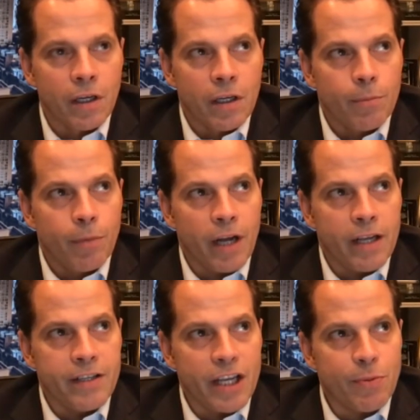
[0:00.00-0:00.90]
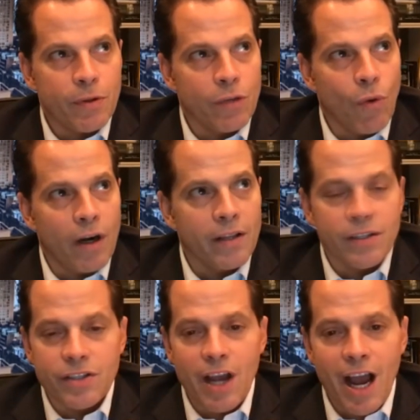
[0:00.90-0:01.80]
but I desperately wanted the
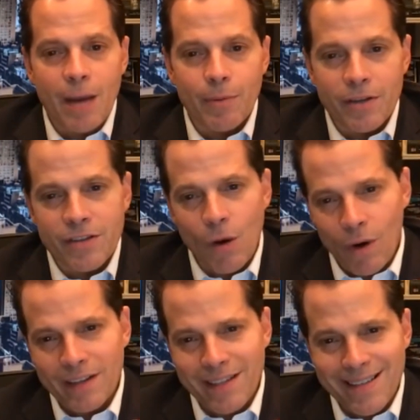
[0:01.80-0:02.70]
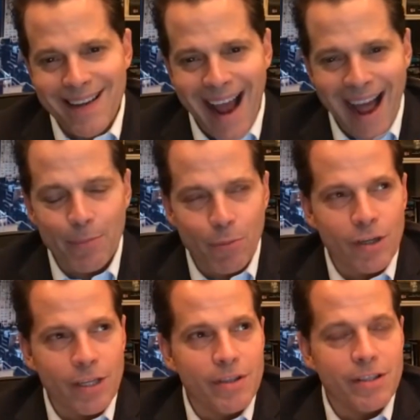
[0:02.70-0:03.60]
job because I wanted to knock
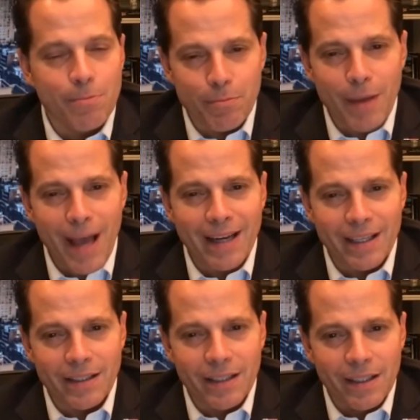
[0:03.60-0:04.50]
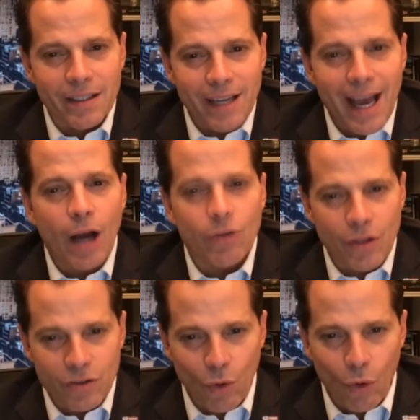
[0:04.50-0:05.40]
Priebus and Bannon out
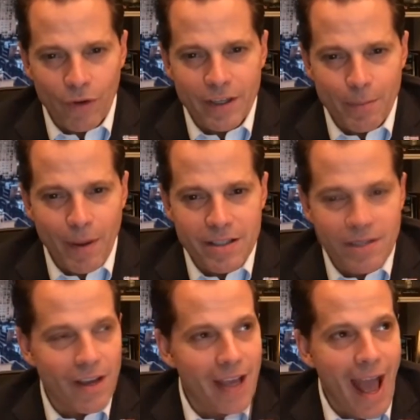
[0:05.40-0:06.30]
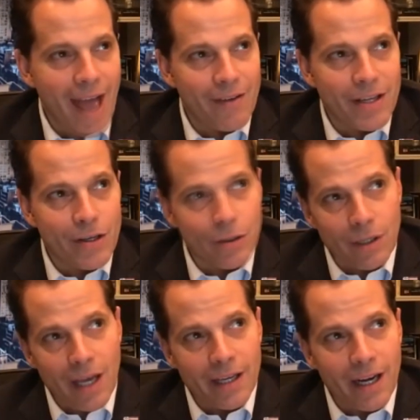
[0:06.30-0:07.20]
the door into Pennsylvania
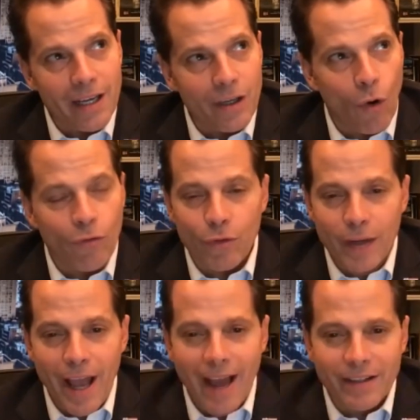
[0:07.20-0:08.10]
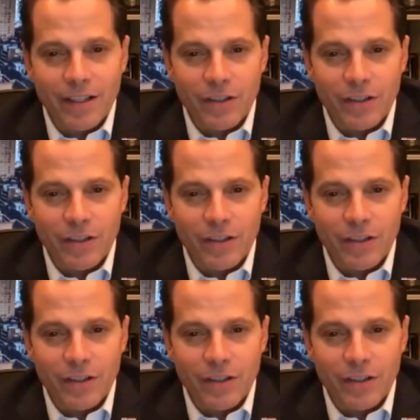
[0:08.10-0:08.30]
Avenue. And I overreacted,